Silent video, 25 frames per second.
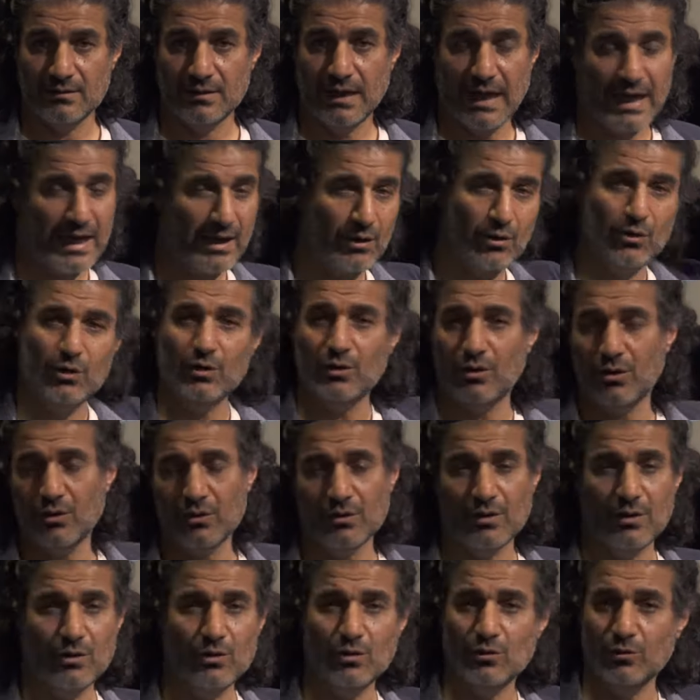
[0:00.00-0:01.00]
I
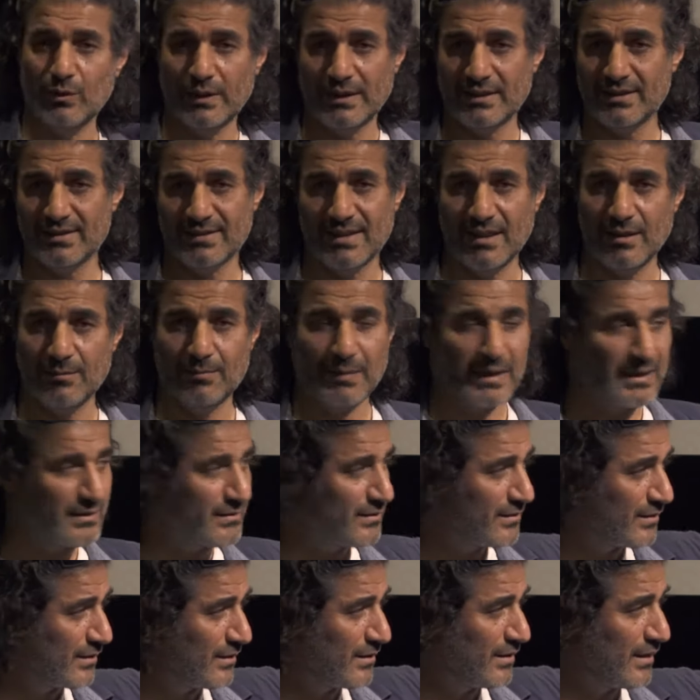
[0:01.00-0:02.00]
always sleep
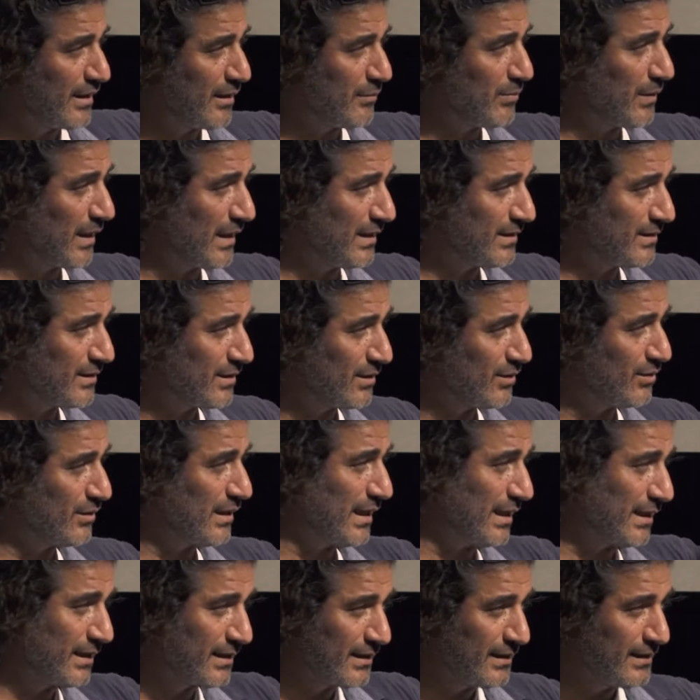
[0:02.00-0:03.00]
at her place, you know,
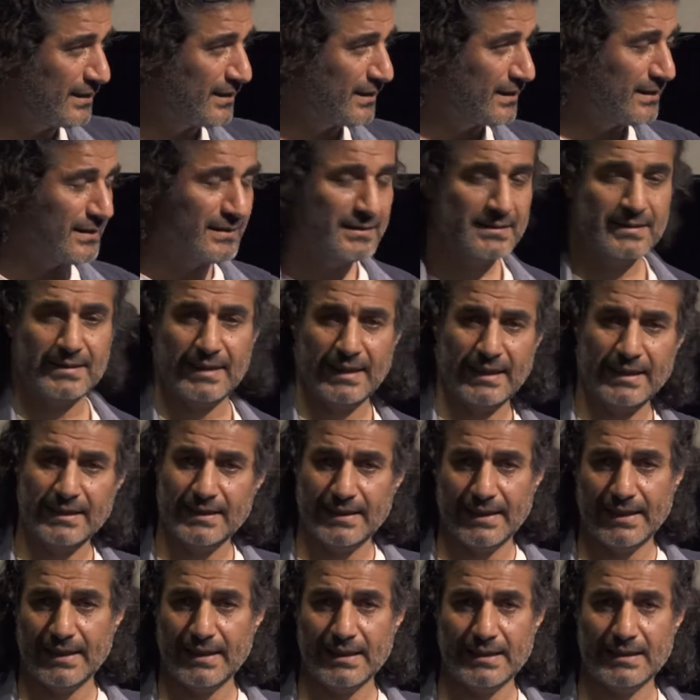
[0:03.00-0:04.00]
like
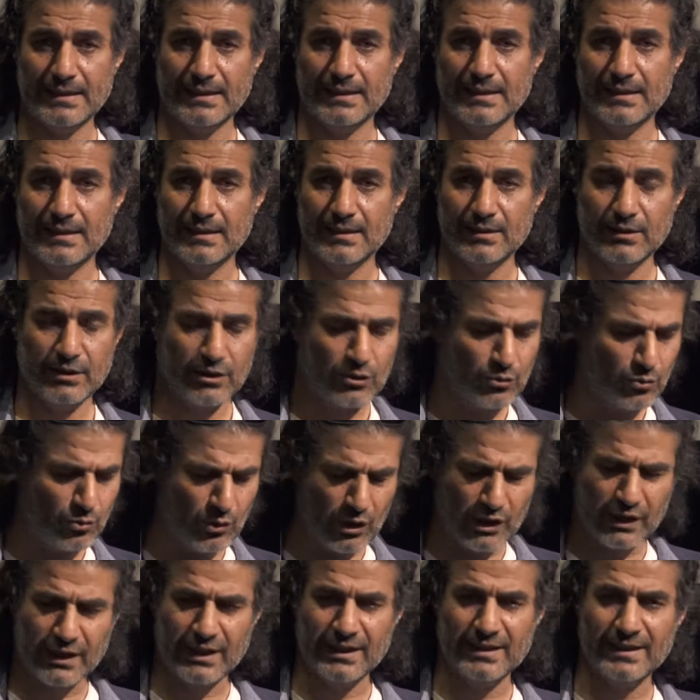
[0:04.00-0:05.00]
staying there and you know,
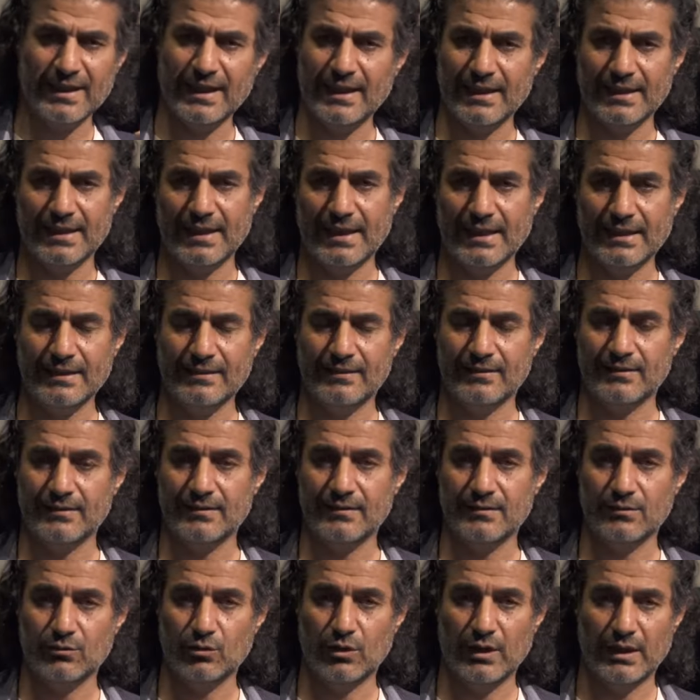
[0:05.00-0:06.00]
working day and night
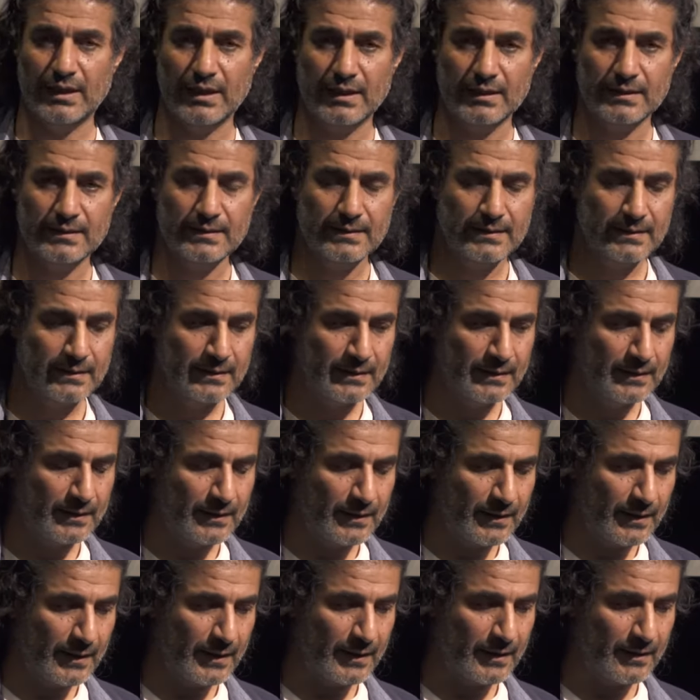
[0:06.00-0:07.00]
together.
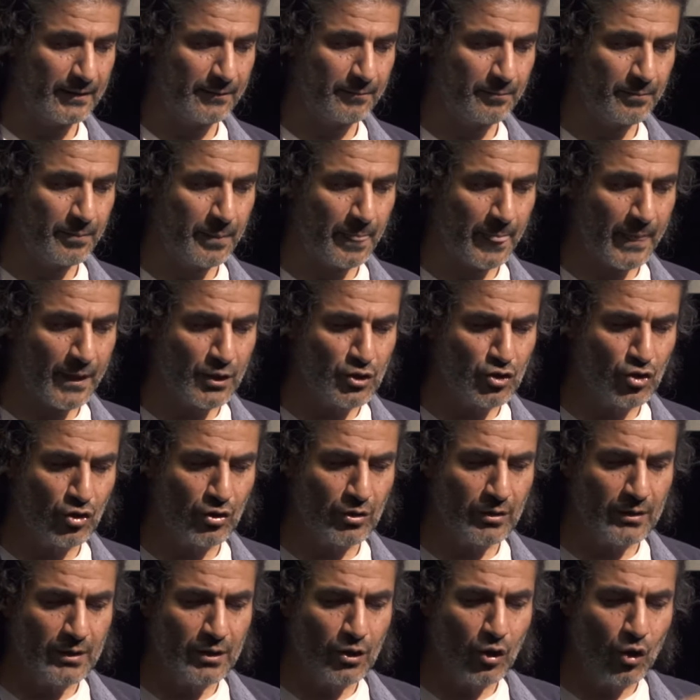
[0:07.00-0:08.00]

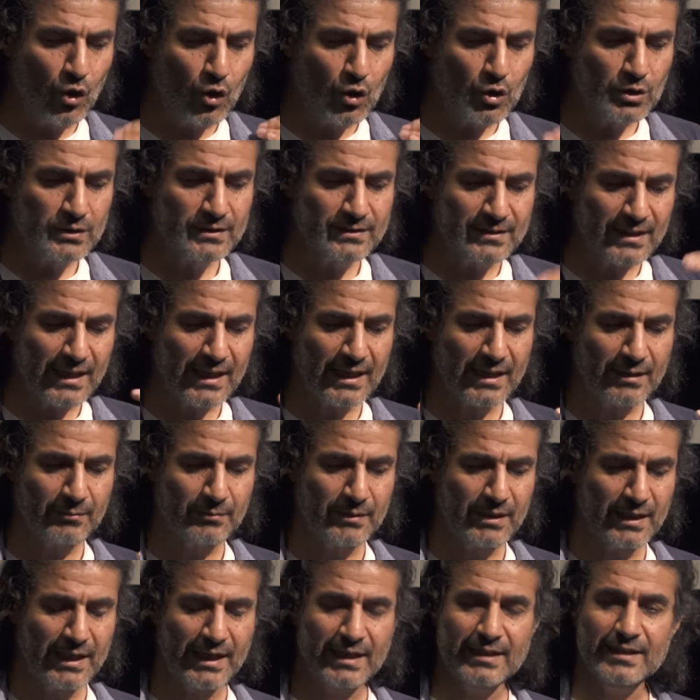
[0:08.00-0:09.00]
So all the
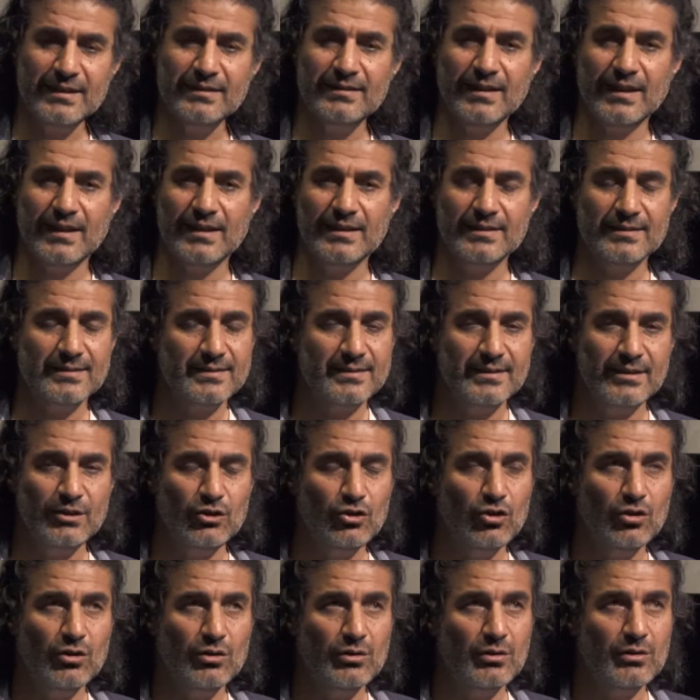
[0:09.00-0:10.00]
time the editor is
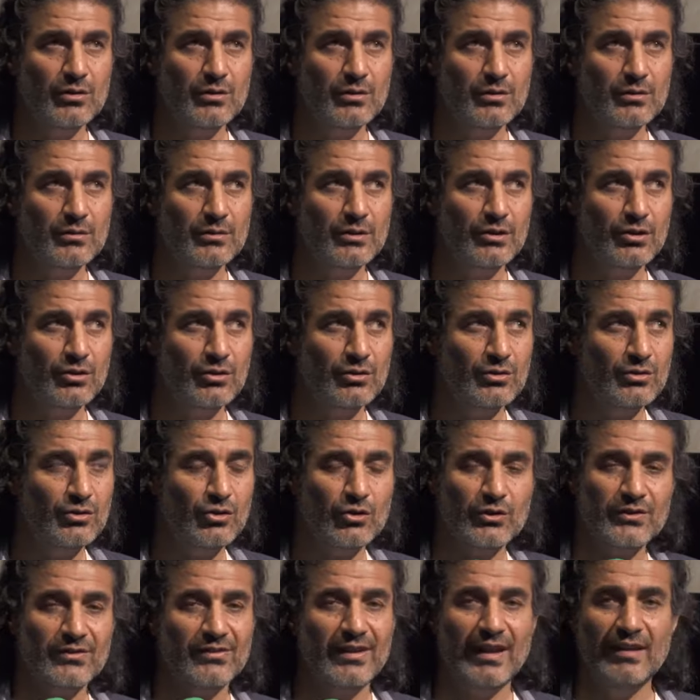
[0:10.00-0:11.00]
your
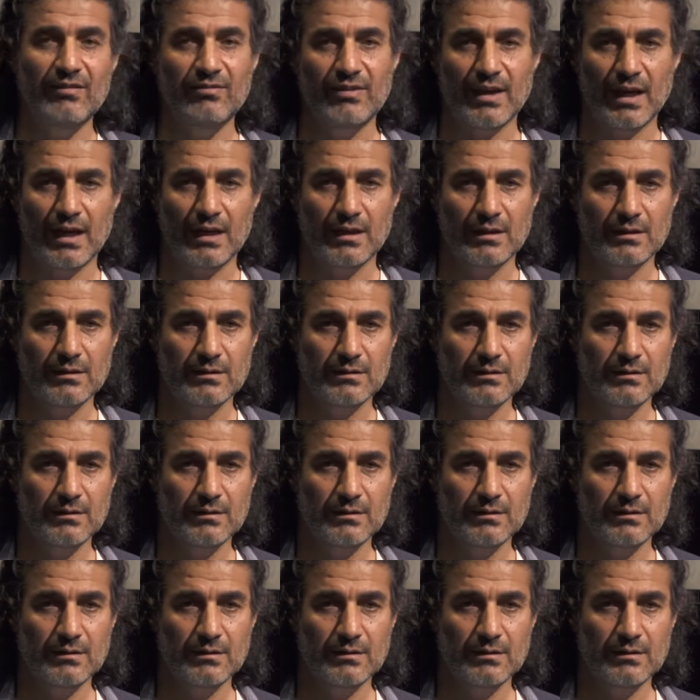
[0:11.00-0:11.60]
savior.